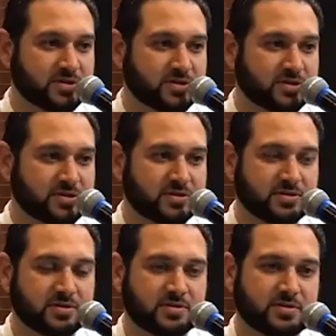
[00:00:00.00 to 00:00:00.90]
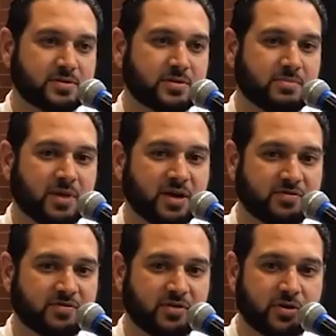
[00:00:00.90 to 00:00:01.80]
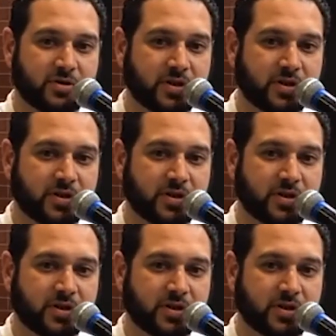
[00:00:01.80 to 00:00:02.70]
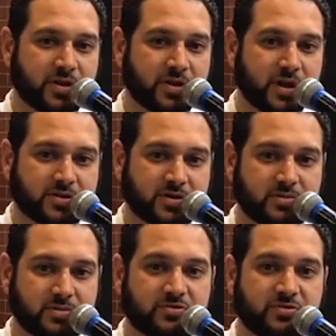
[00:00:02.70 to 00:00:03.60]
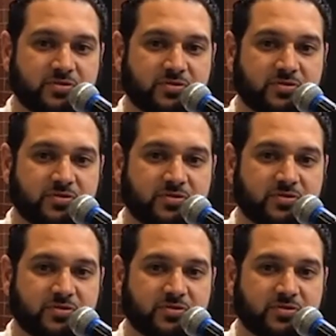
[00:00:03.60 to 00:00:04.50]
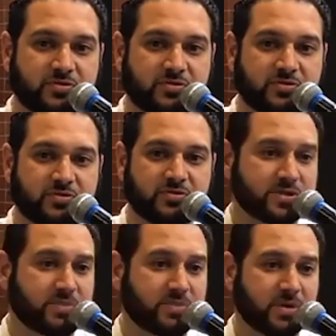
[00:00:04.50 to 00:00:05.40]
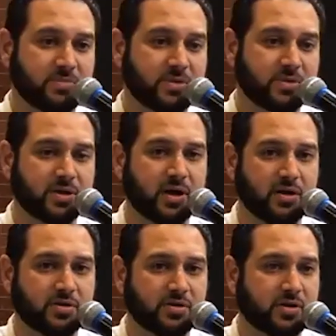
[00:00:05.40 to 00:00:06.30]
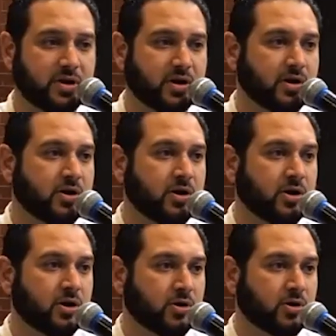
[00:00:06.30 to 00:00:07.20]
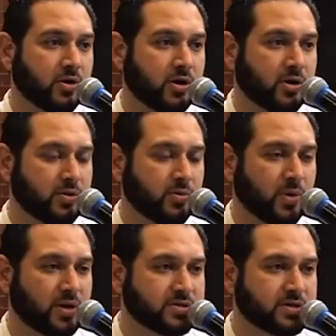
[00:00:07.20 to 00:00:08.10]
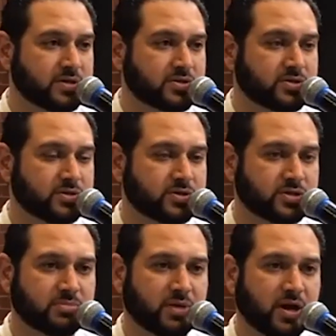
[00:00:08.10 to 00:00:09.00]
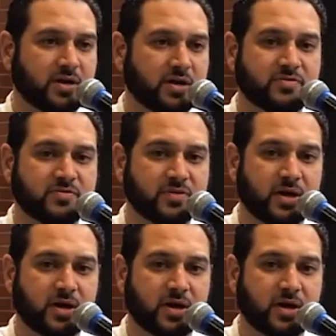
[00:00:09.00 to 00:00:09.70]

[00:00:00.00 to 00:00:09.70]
many of us might have heard that term before. Many of us are about healing. Many of us might be in healthcare or wellness or some kind of